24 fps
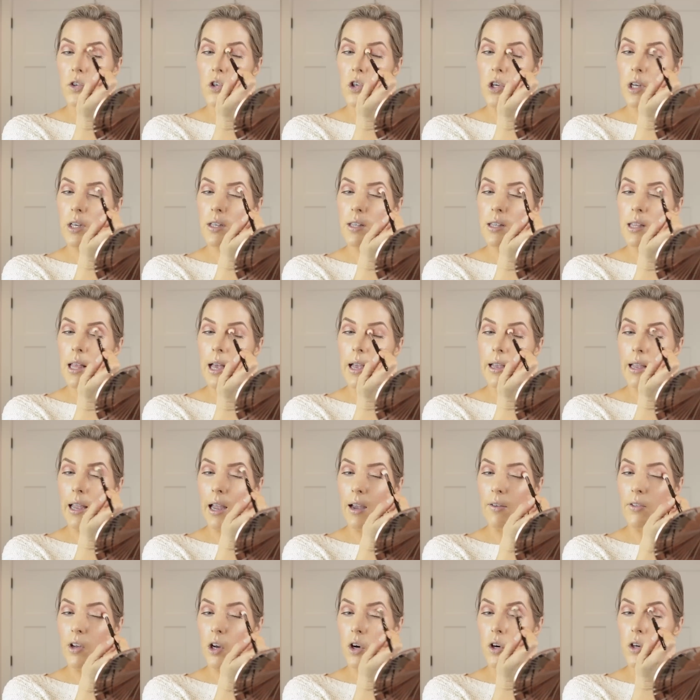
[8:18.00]
Just that
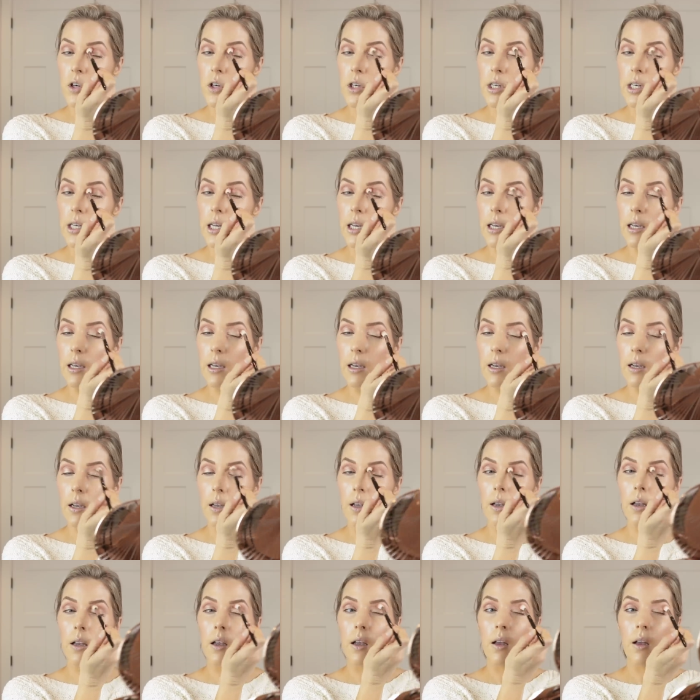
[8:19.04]
caviar stick
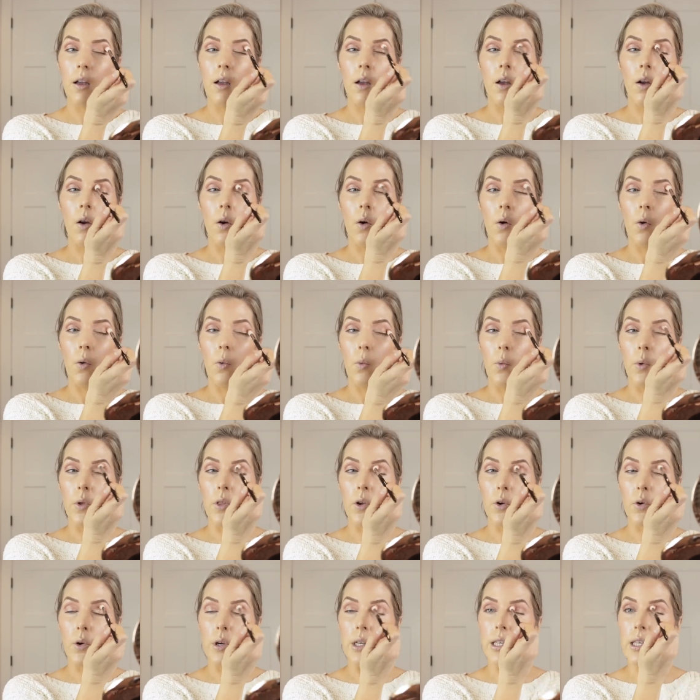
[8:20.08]

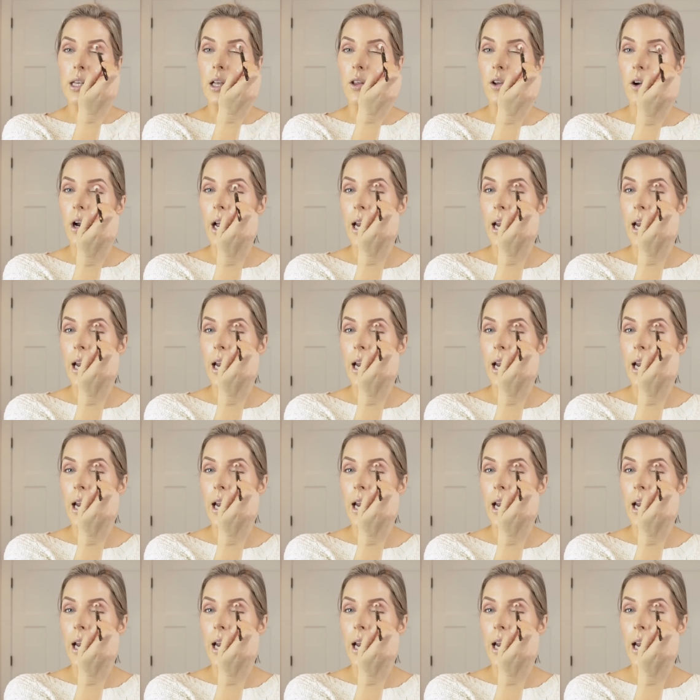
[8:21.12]
with a crease color.